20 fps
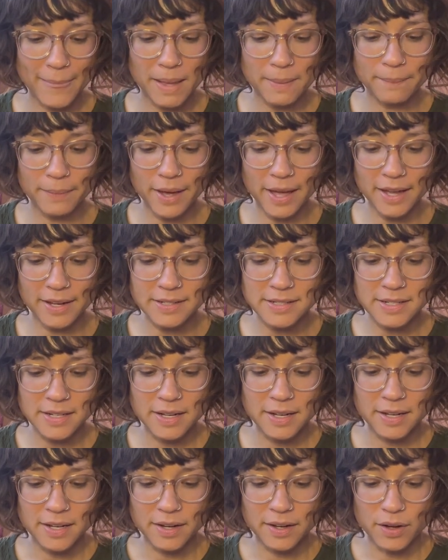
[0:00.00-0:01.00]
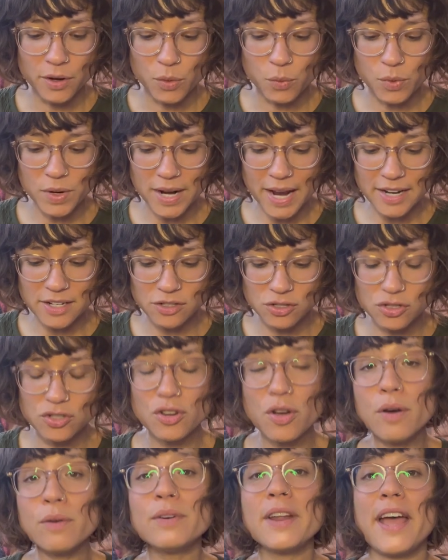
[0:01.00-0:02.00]
But when I
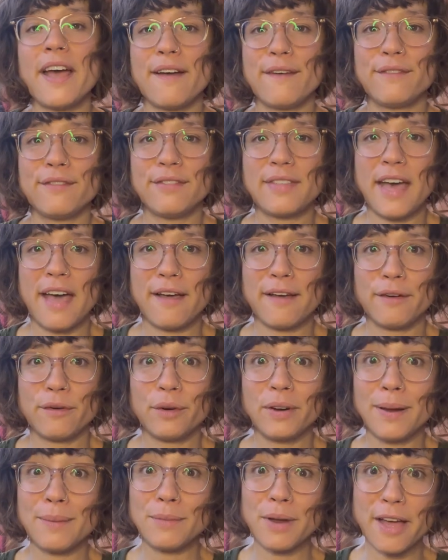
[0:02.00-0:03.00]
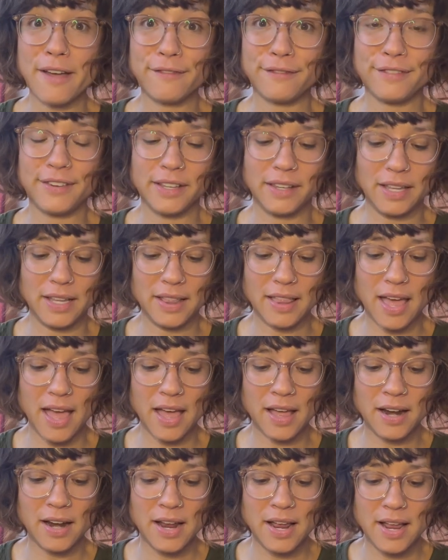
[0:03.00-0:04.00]
don't have that, when I'm not feeling
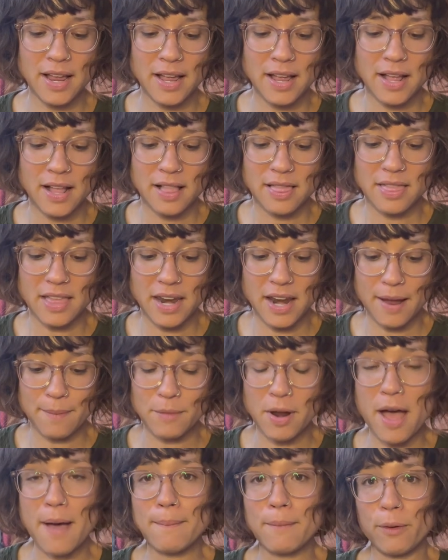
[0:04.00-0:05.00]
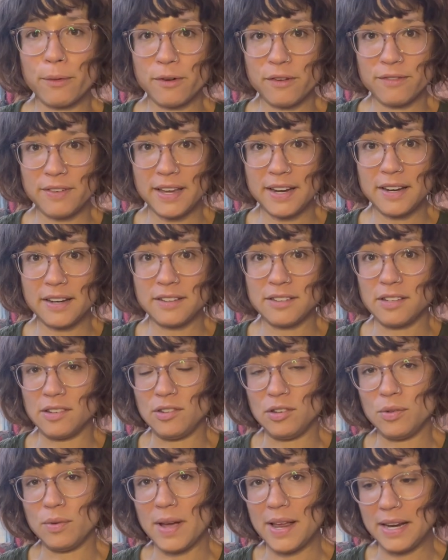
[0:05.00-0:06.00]
that, then I'm not motivated to
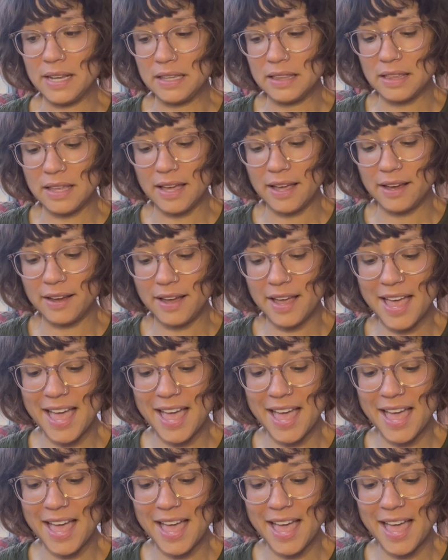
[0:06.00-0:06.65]
do anything.